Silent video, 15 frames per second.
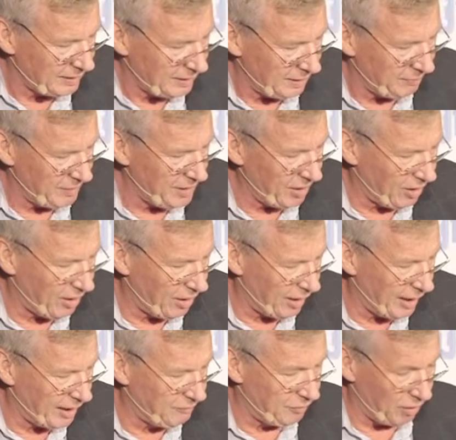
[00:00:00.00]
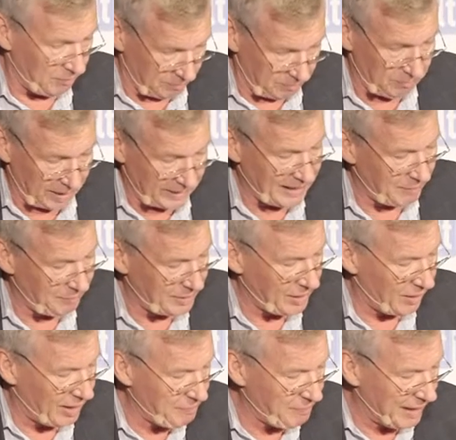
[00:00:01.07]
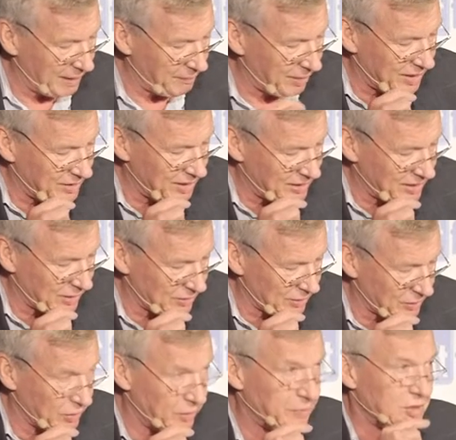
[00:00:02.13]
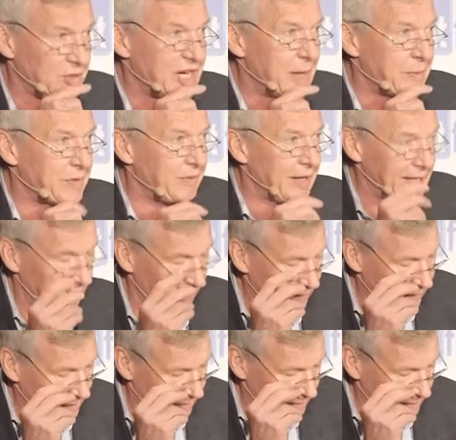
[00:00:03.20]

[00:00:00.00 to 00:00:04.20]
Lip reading: had been hired from my company IPAC by Dick Dusseldorp, the chairman of Lendlease,